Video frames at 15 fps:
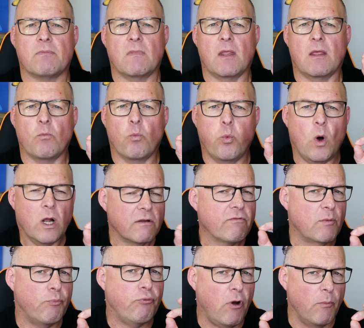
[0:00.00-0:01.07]
one of the
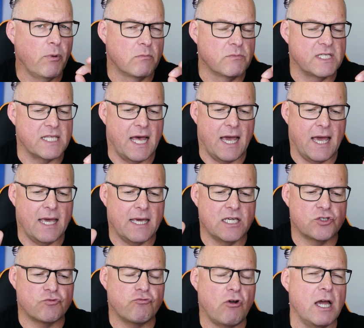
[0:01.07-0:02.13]
problems there is
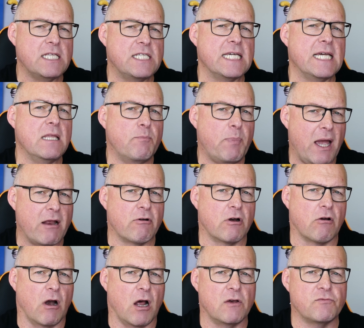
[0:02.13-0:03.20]
writing in
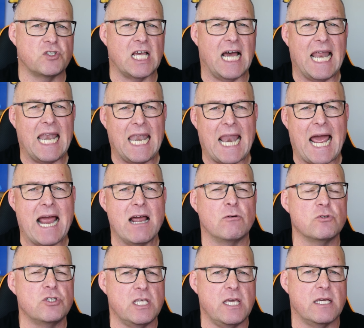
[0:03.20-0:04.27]
paragraphs
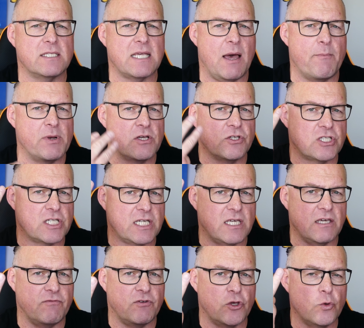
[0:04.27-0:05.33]
allows the examiners to give
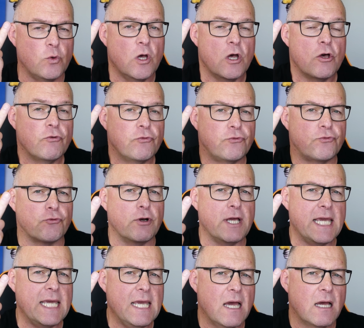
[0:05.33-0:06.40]
you
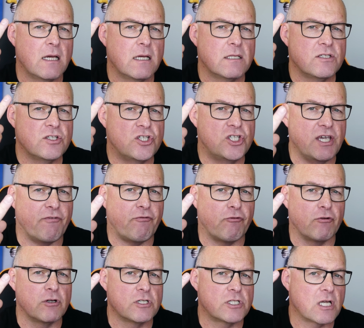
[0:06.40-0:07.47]
3
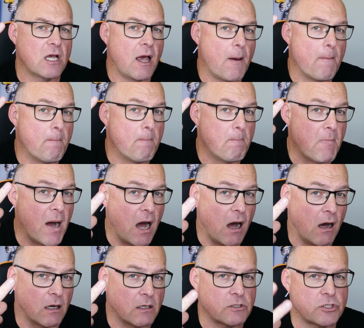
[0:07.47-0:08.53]
different
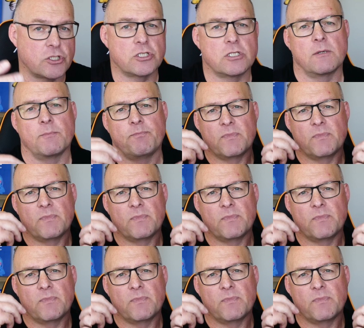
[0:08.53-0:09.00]
marks.